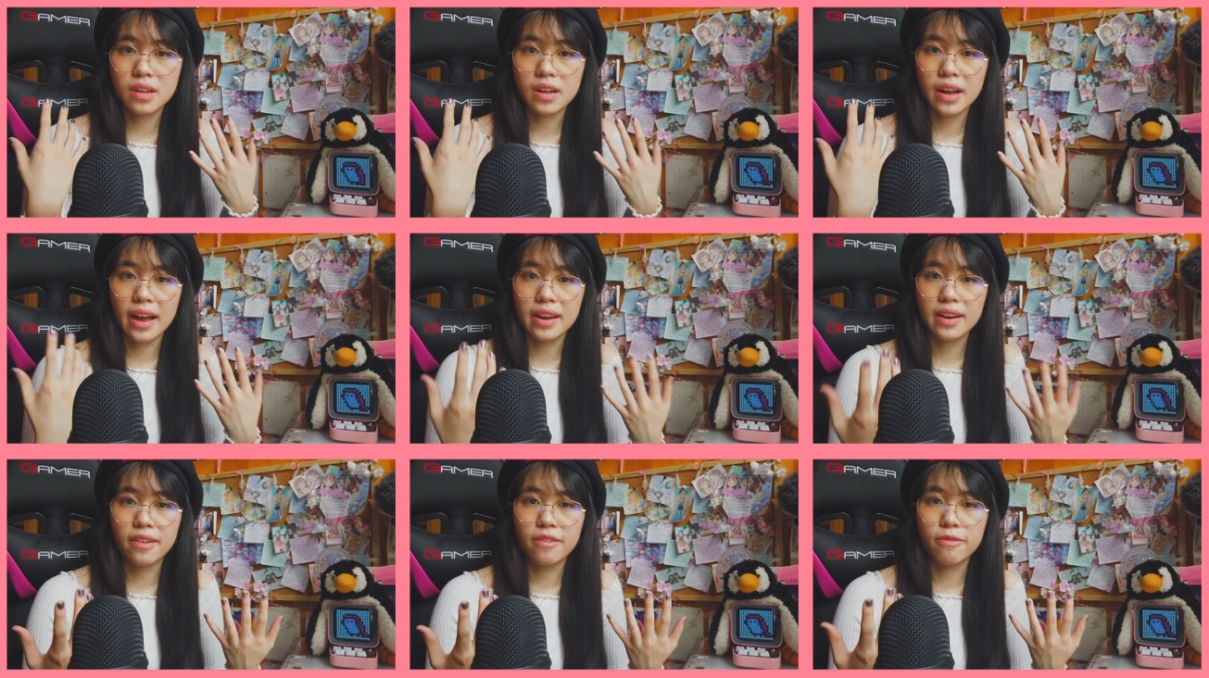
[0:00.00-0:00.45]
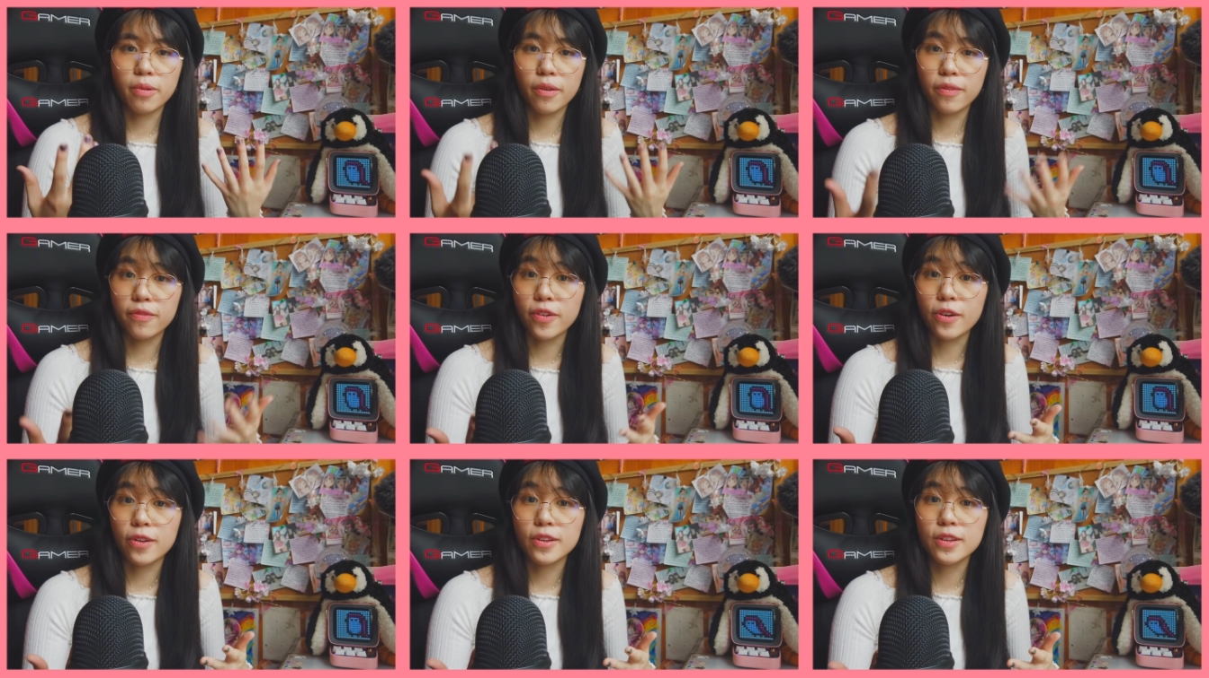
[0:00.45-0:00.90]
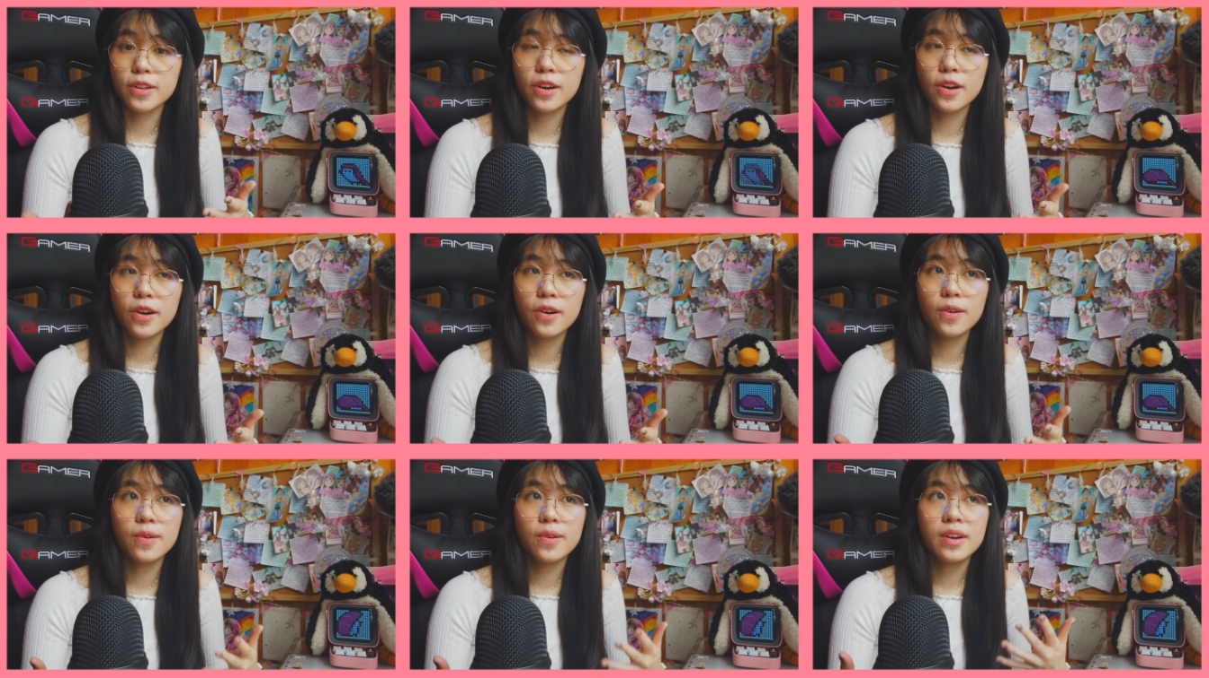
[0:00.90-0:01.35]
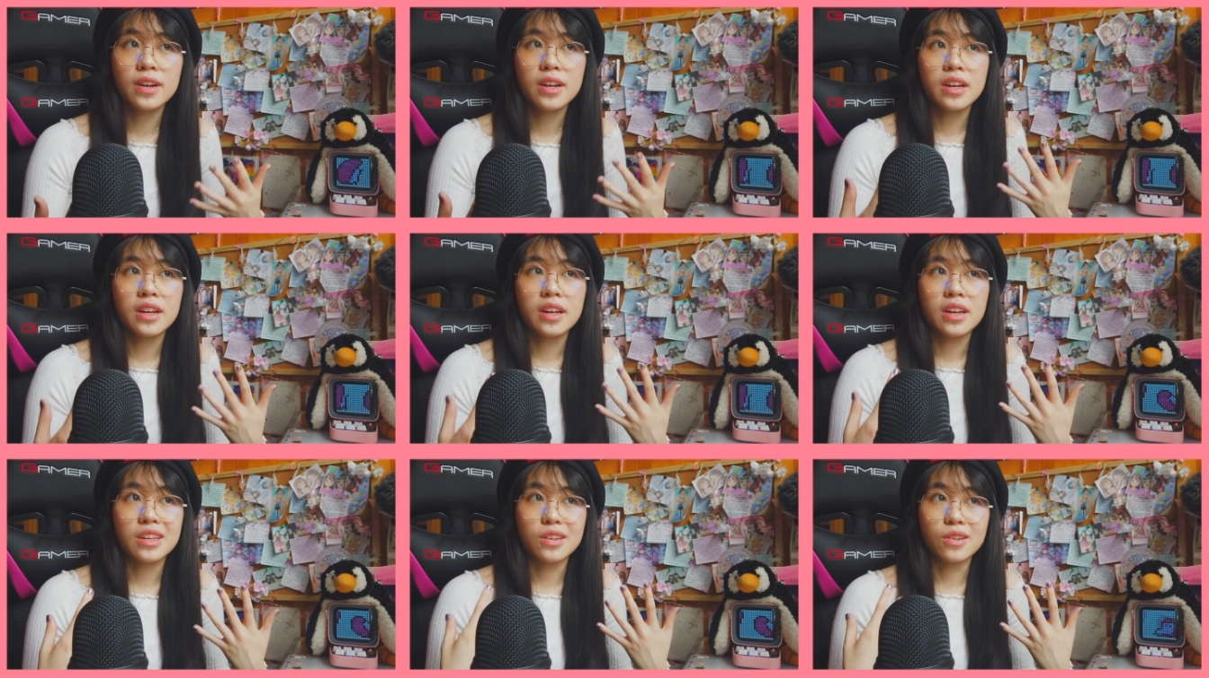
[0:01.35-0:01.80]
kind of portfolio
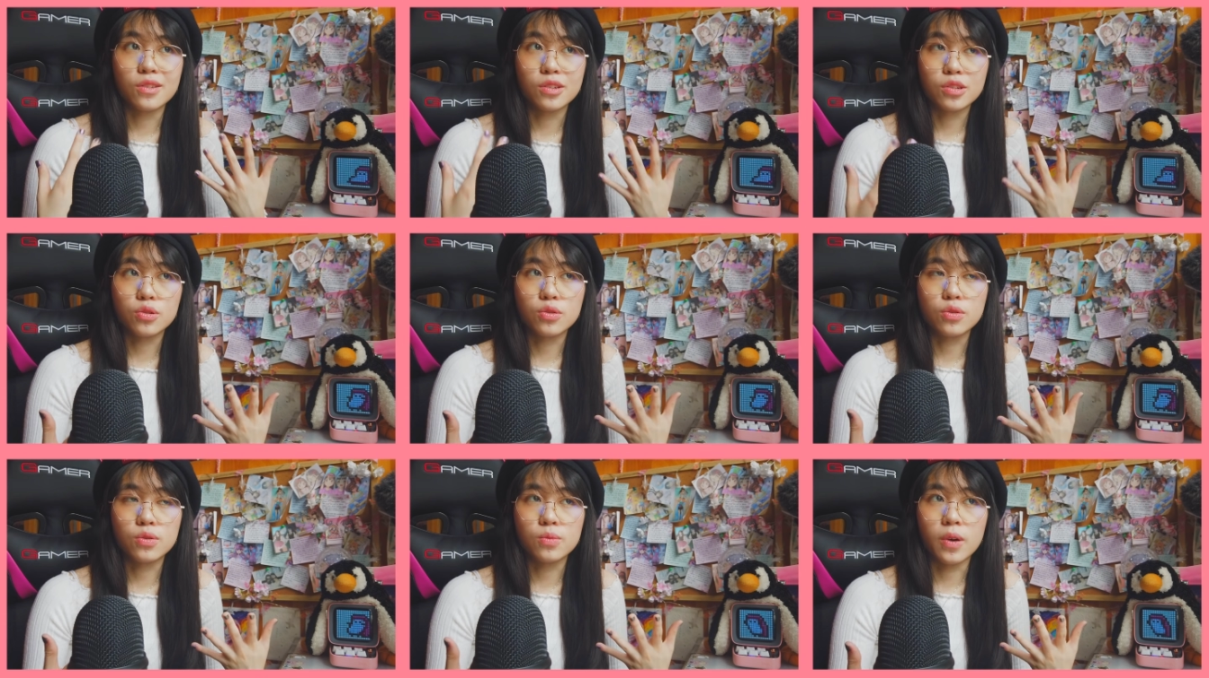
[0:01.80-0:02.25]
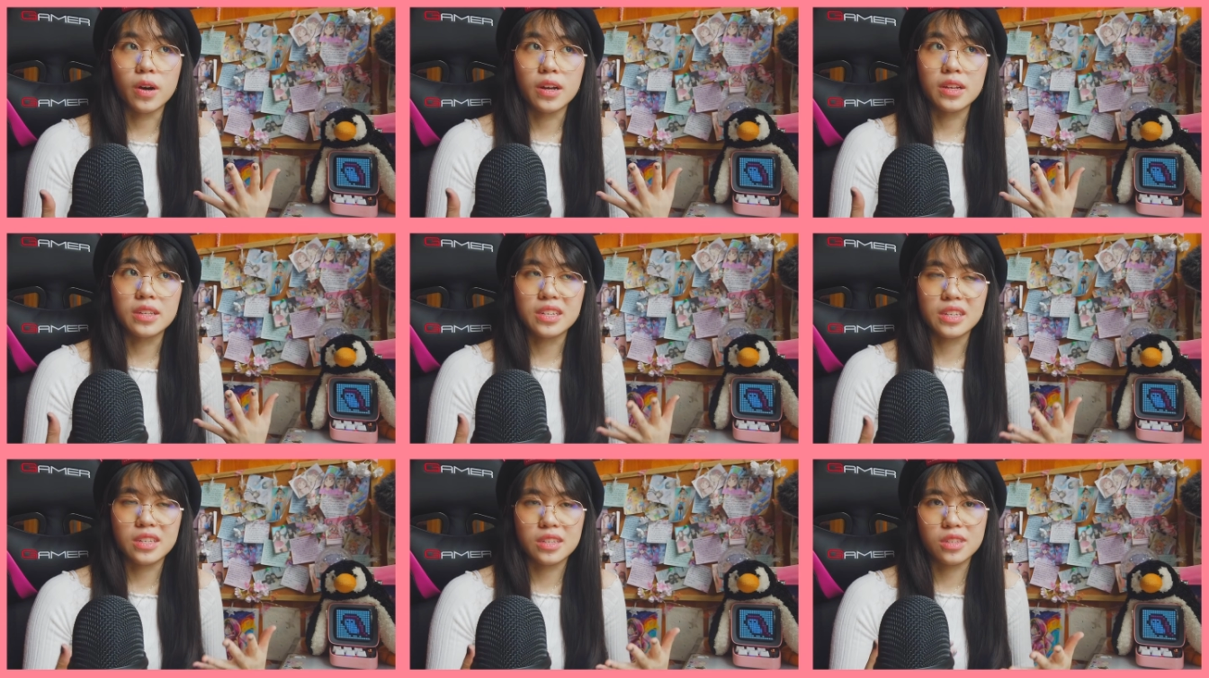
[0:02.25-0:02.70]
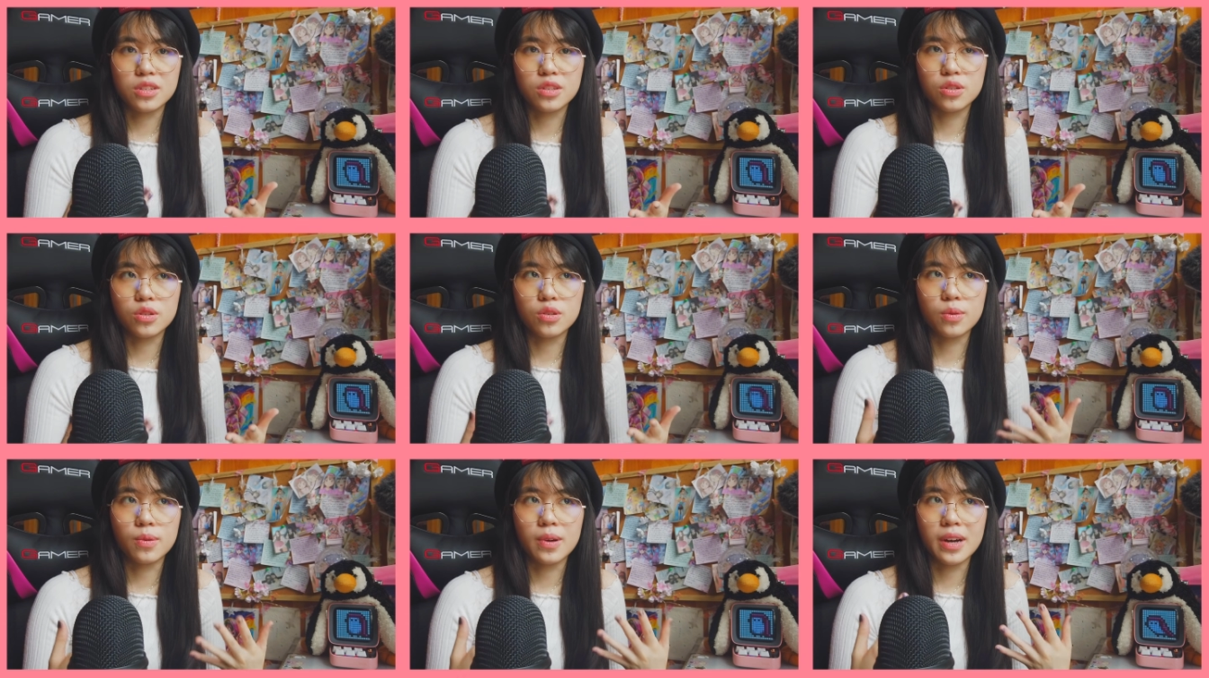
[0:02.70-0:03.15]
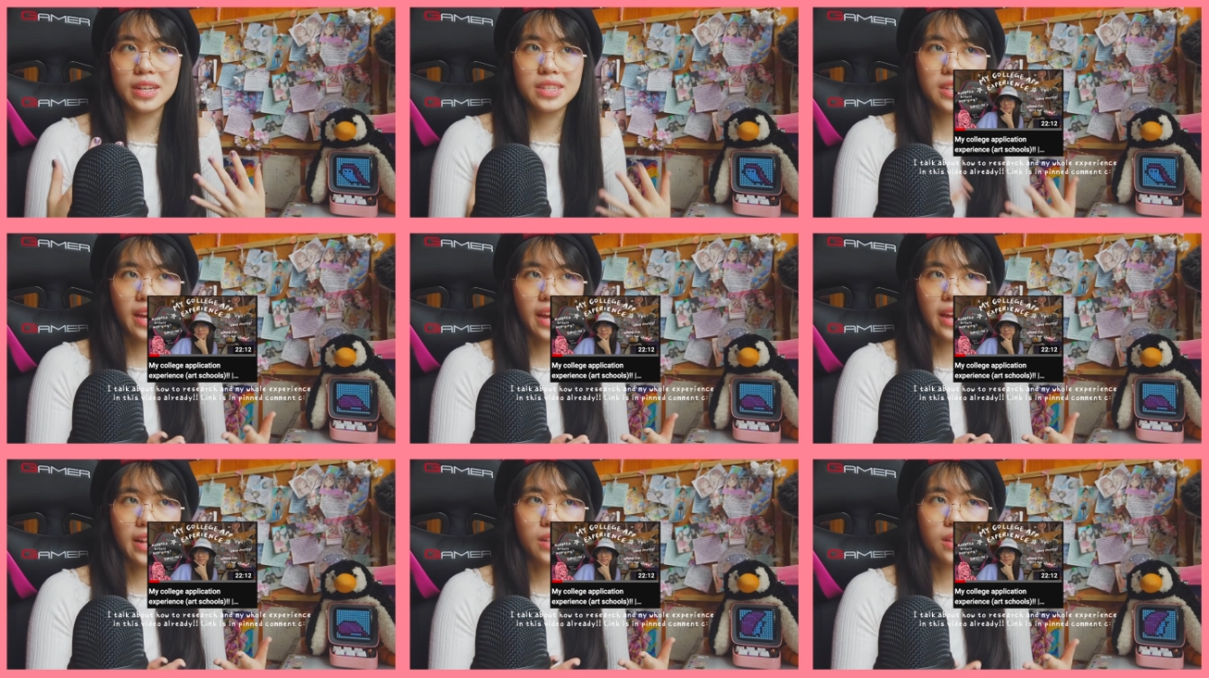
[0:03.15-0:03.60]
your school wants is to
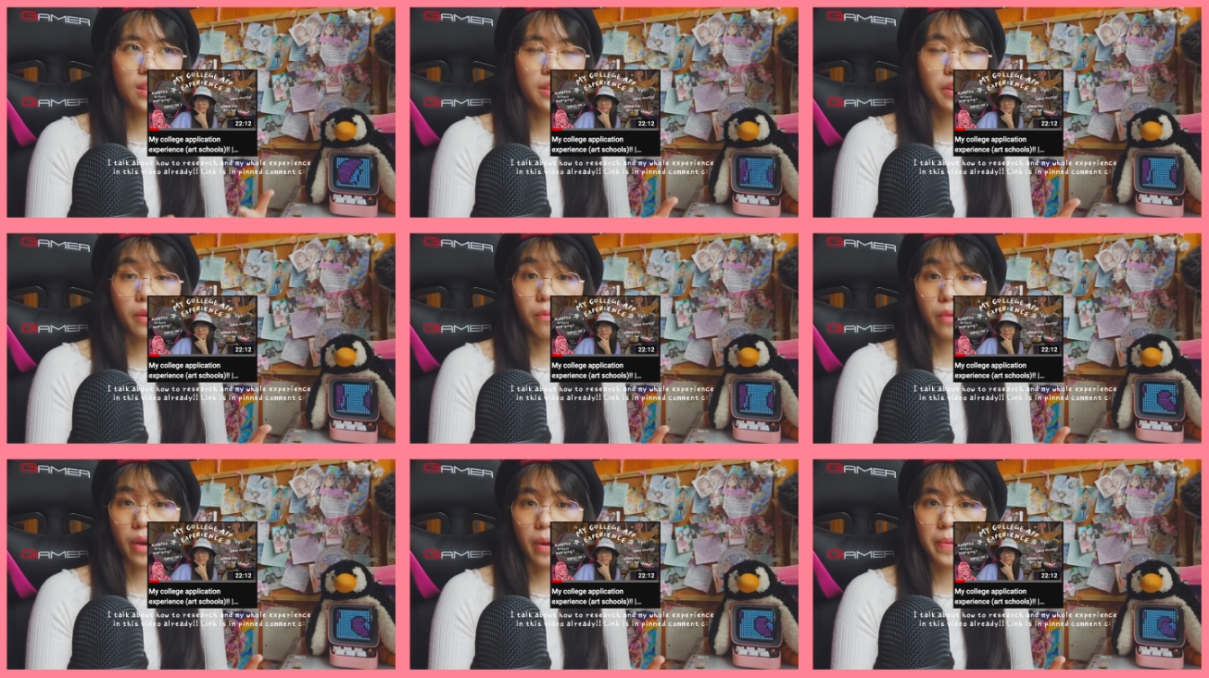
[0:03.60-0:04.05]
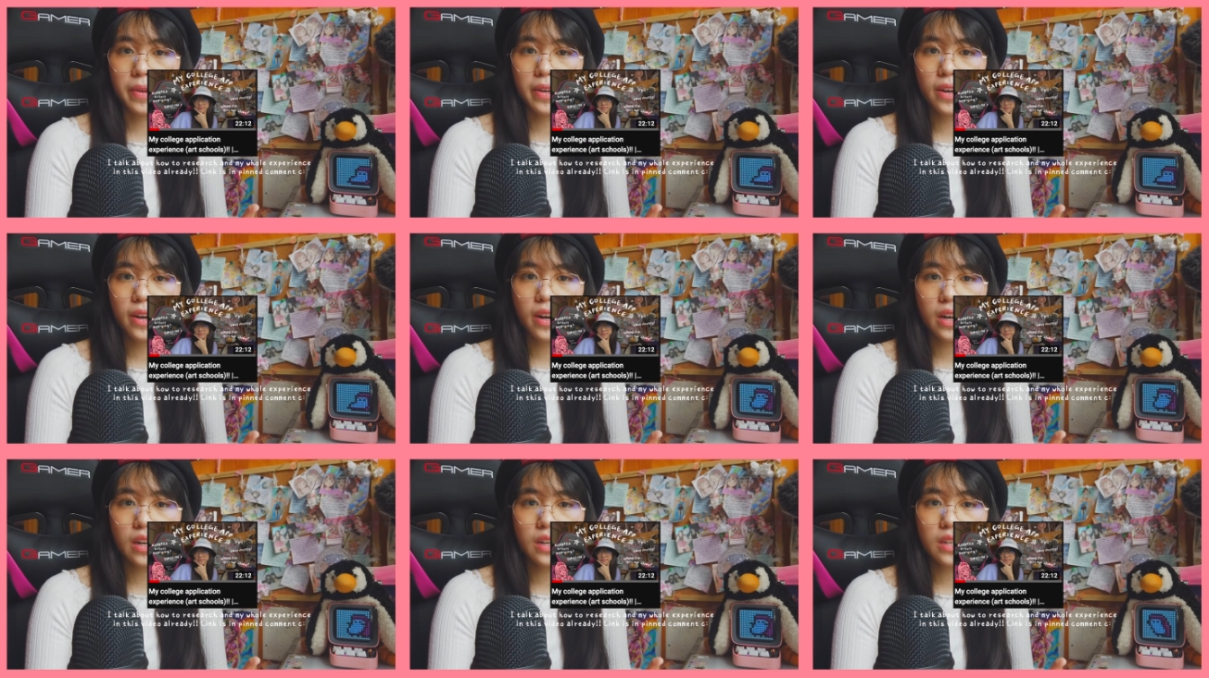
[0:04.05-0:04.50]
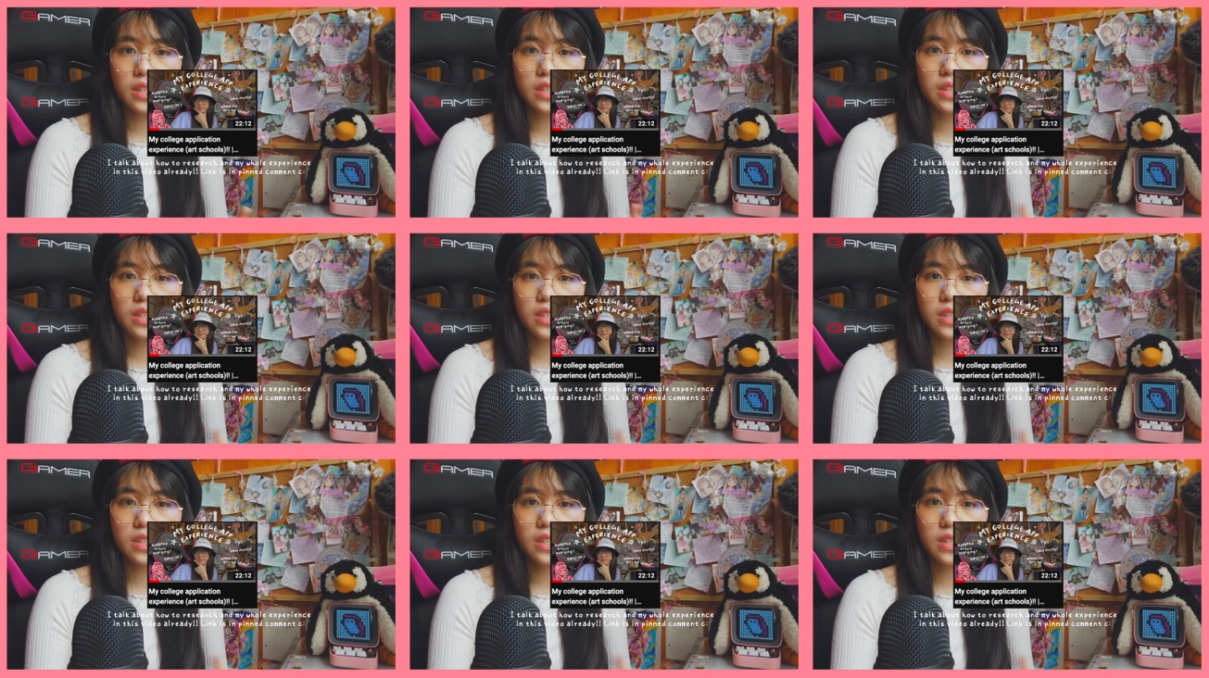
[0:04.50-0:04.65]
attend their webinars.